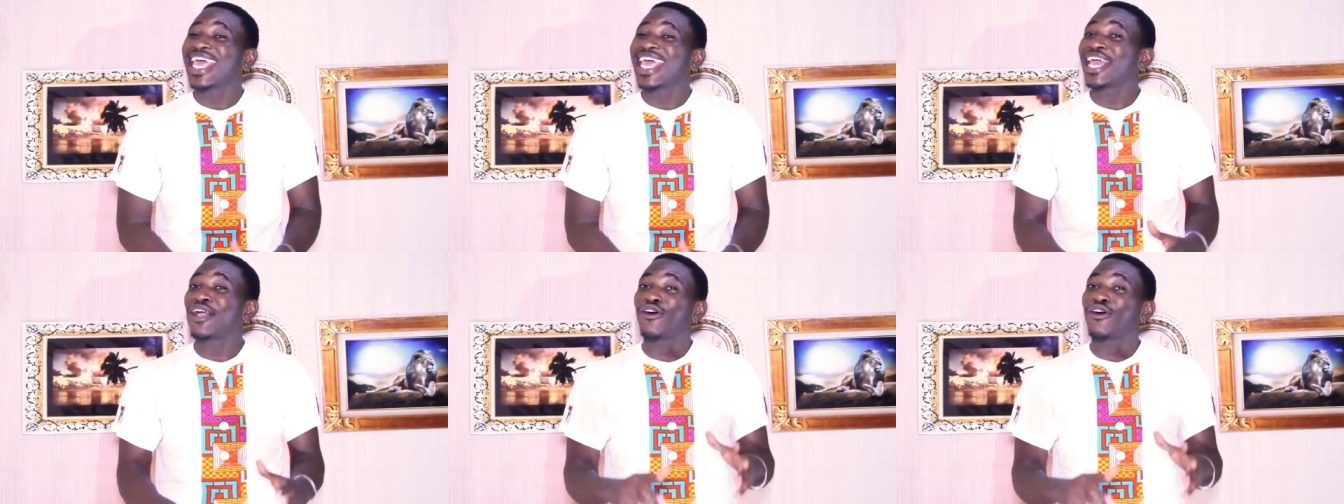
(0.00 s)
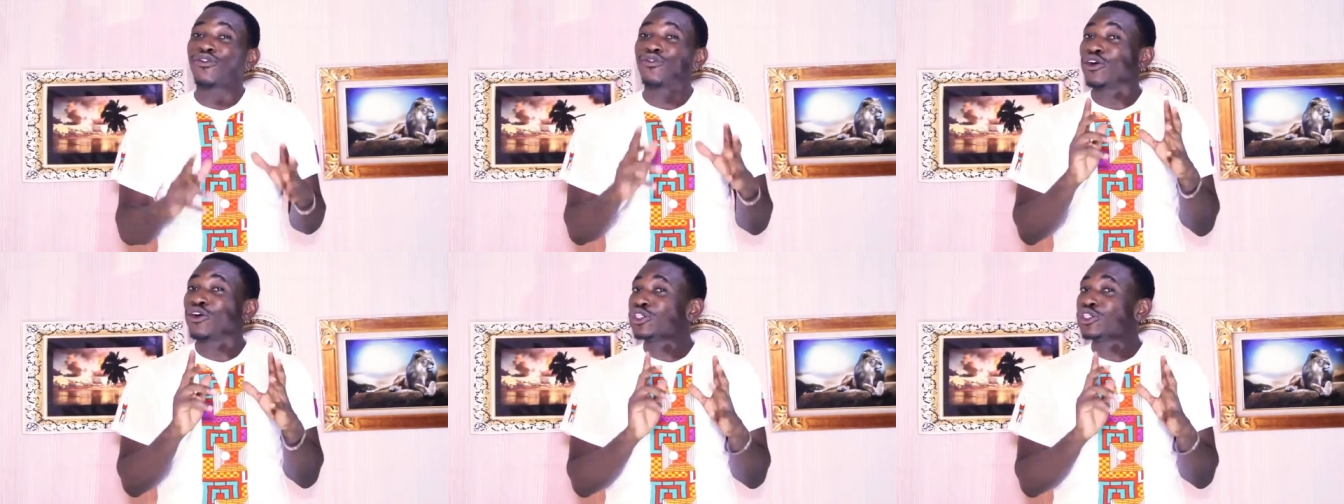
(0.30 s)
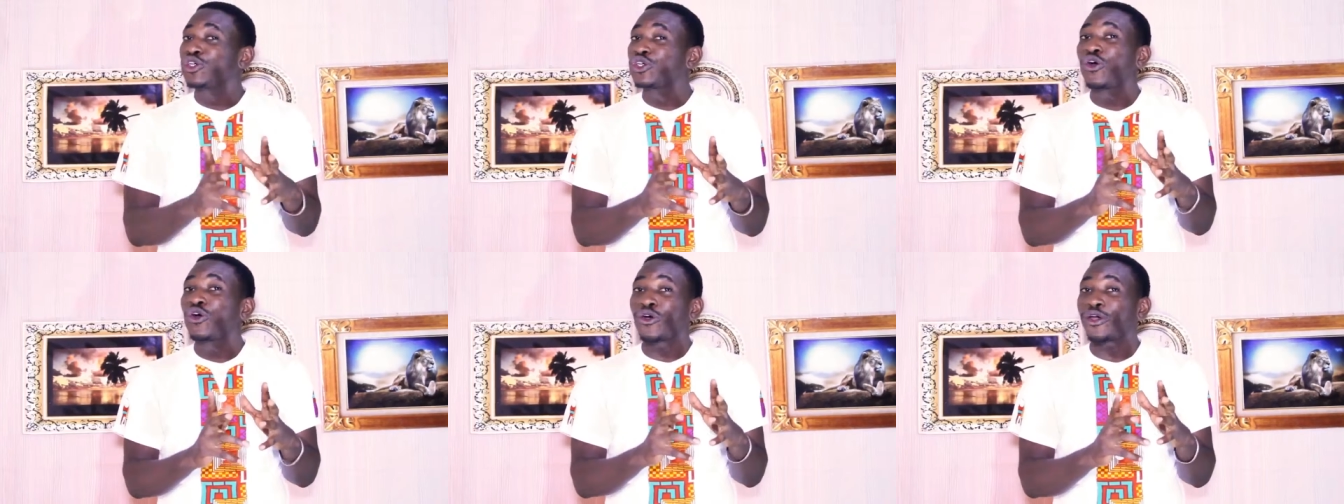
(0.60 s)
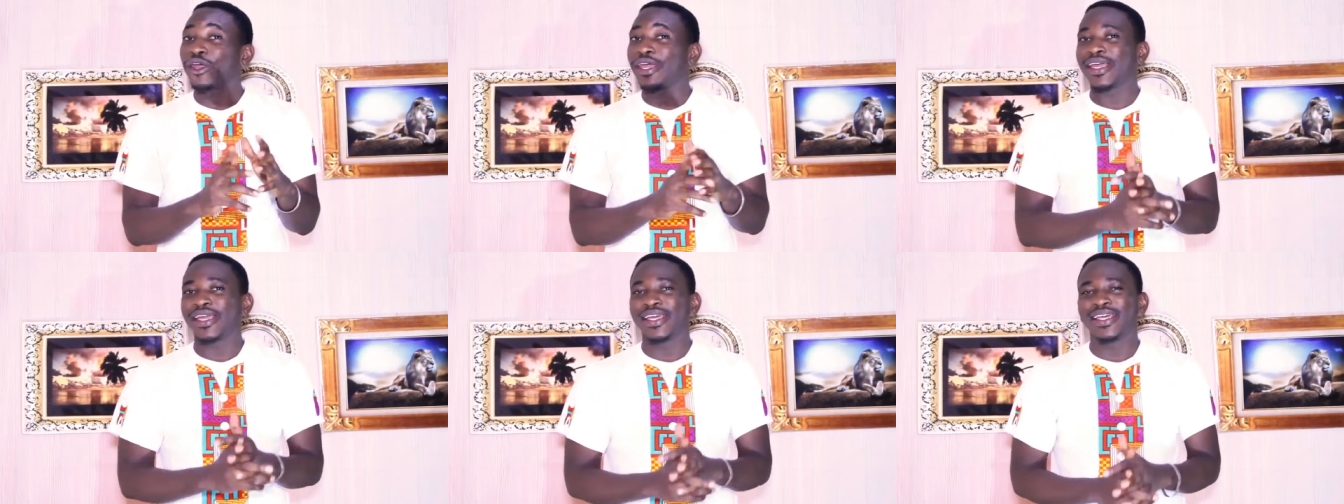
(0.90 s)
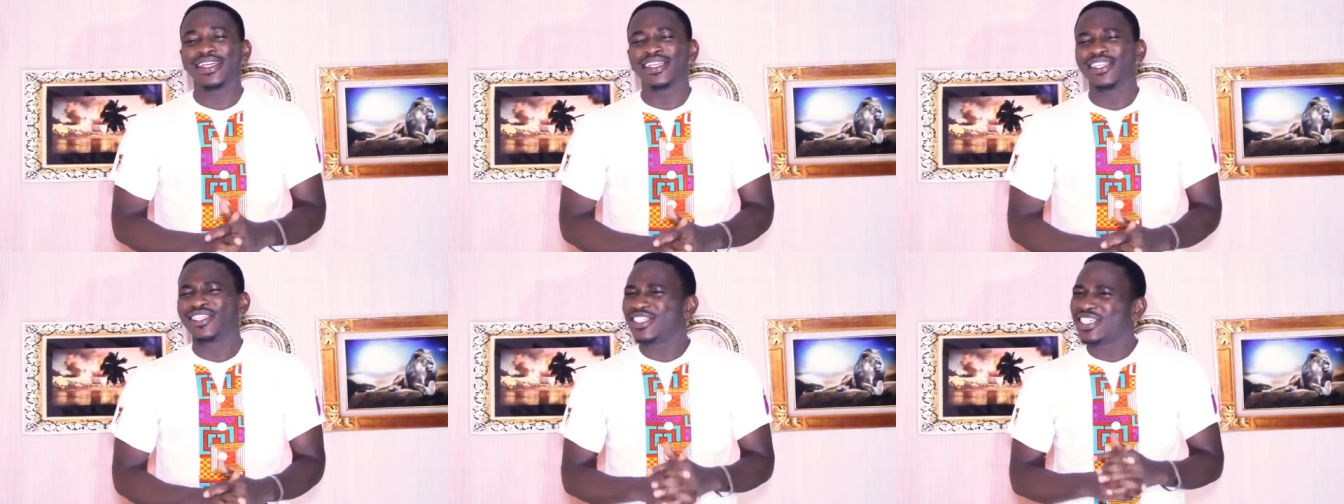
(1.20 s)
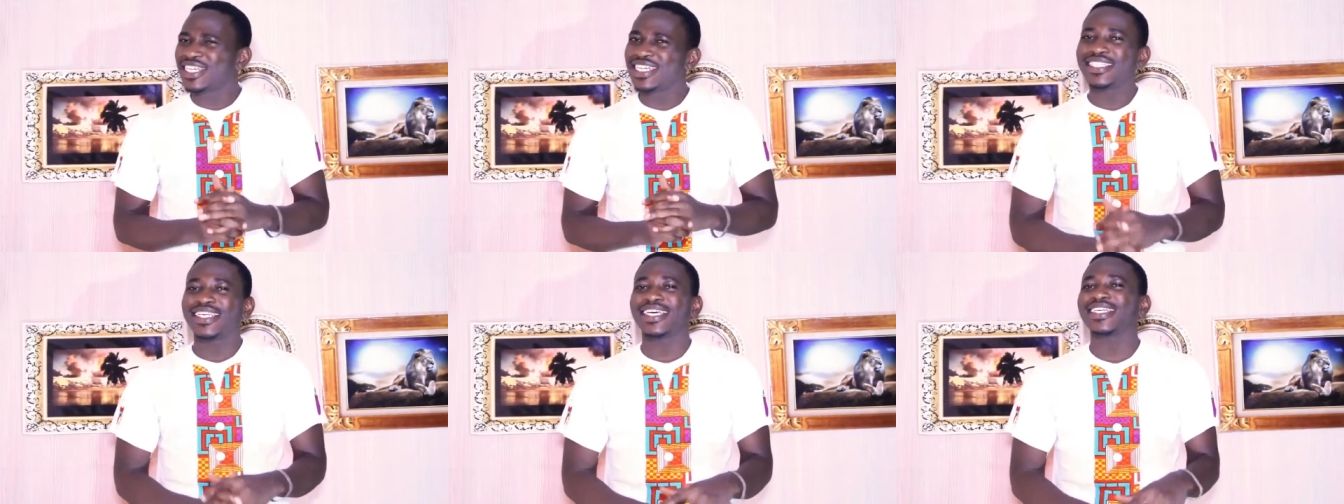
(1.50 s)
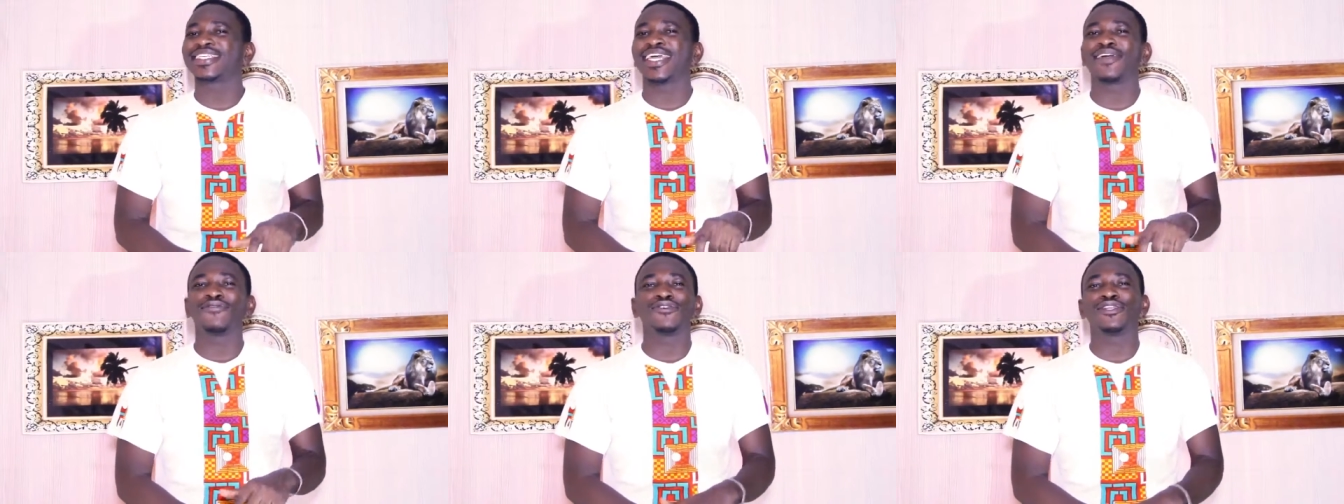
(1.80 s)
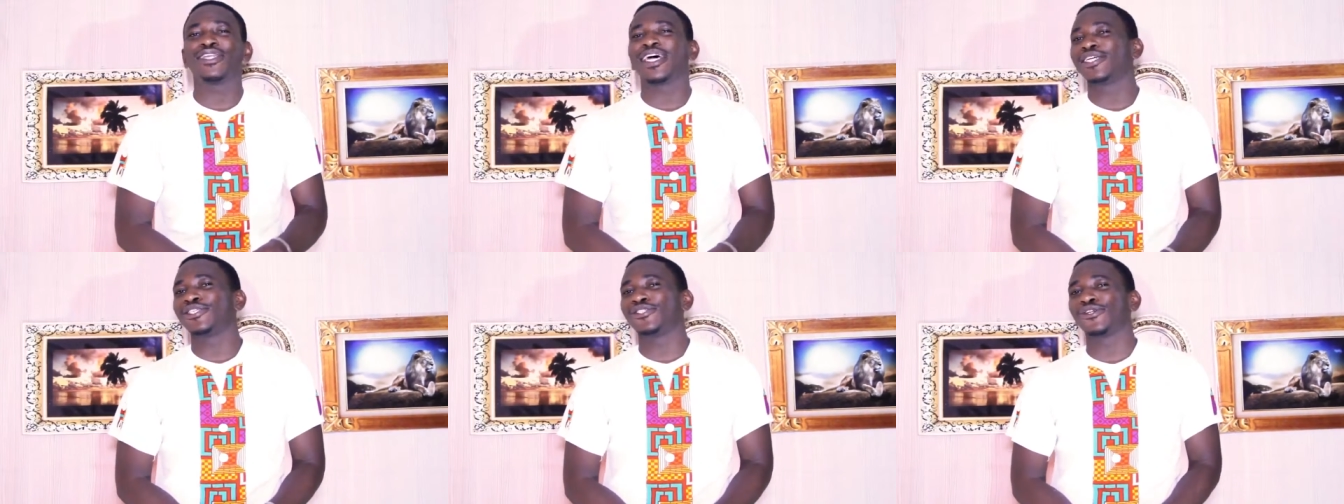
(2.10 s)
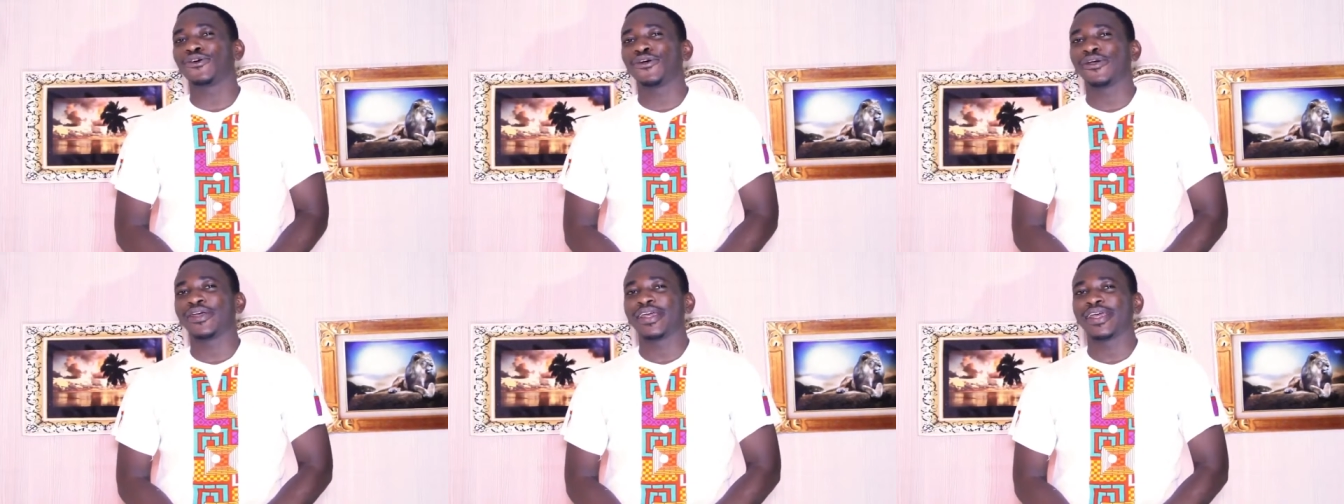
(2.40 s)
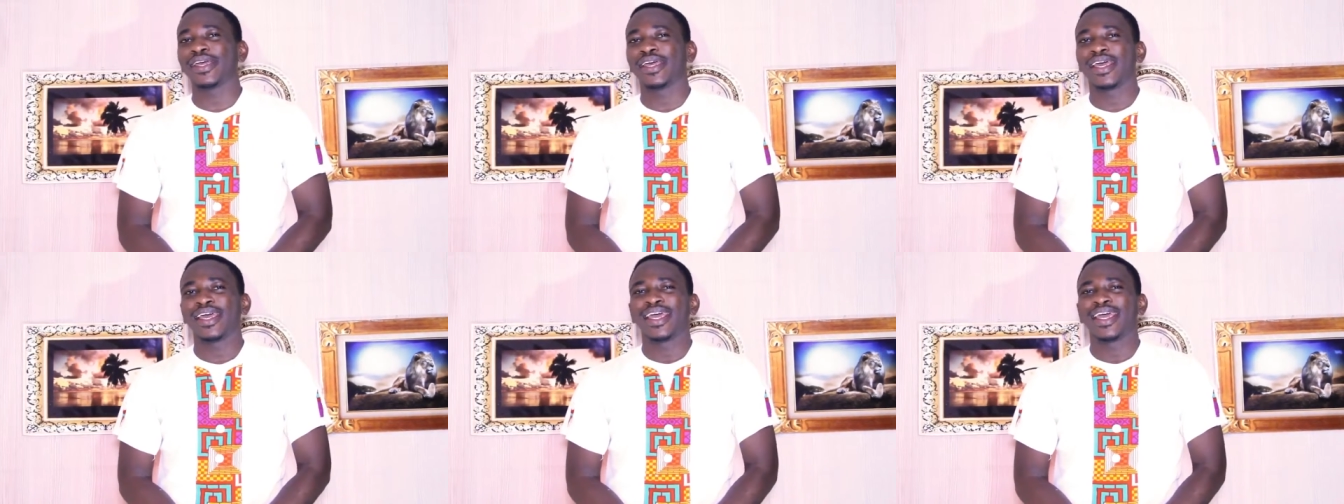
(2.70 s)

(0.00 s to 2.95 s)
Thank God for joy. Jesus gave you that joy.